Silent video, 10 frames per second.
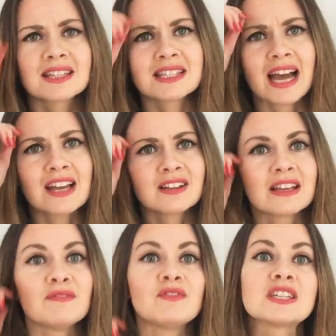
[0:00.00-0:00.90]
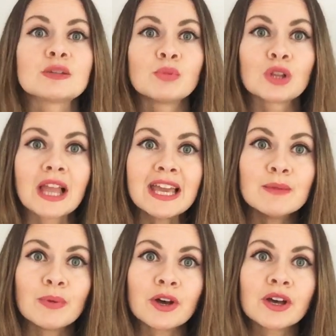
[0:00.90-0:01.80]
title invisible
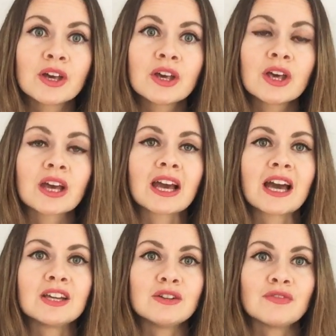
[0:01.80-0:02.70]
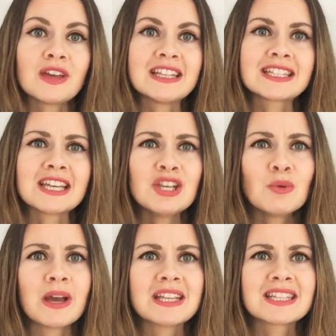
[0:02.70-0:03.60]
labour kind of
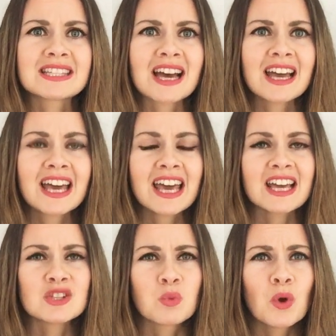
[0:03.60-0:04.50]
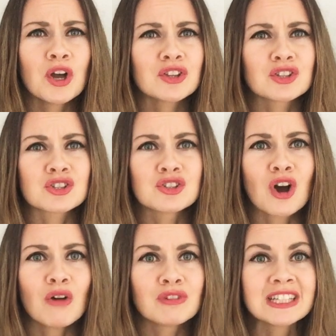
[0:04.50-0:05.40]
insinuates, is that it's work that's
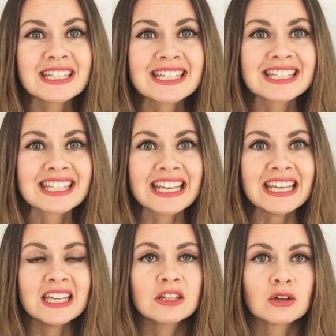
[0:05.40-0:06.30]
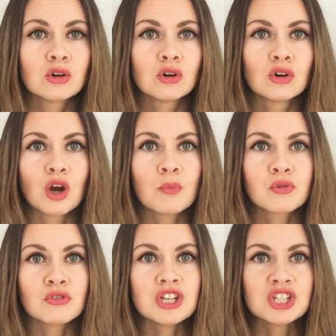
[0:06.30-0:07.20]
not really seen or
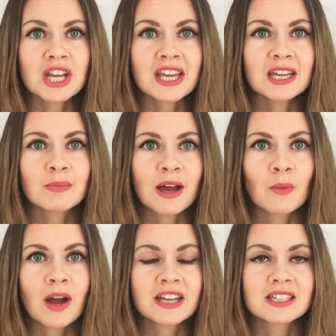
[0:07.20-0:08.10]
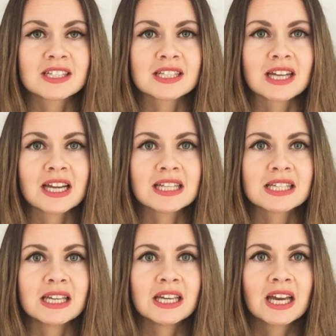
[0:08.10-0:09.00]
appreciated by wider
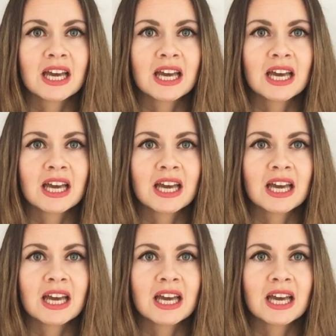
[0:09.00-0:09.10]
society.